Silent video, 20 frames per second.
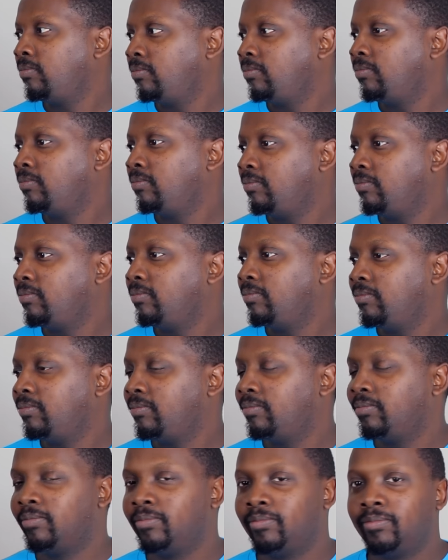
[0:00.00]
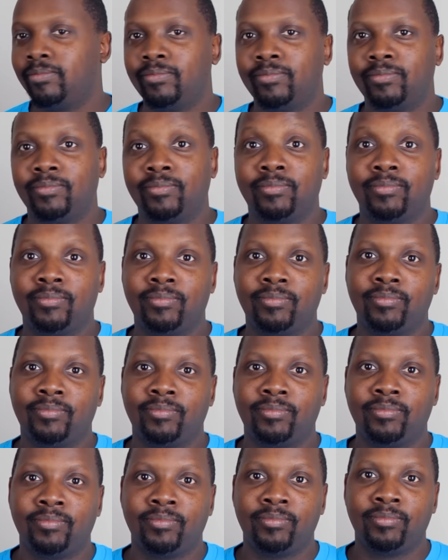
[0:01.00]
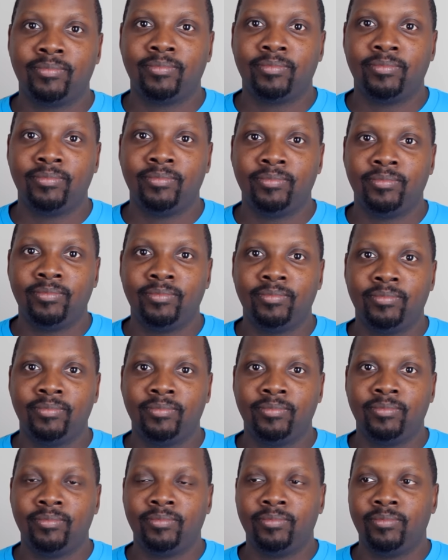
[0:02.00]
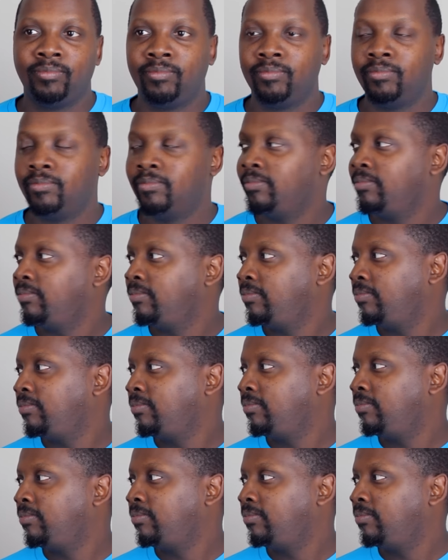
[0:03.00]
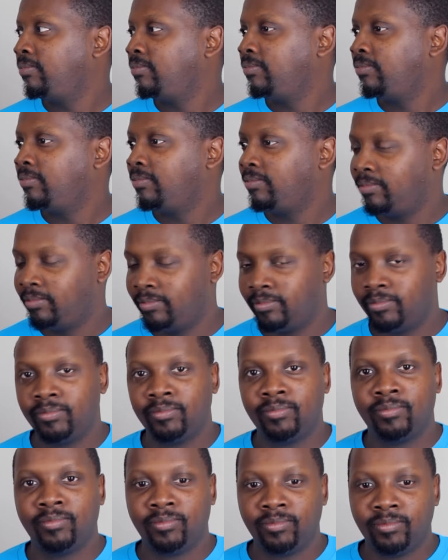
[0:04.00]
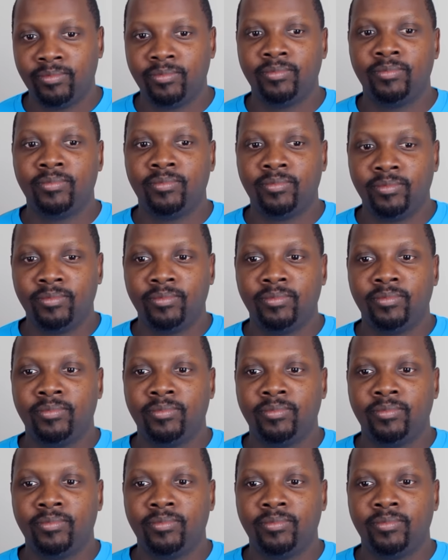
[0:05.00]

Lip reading: [no speech]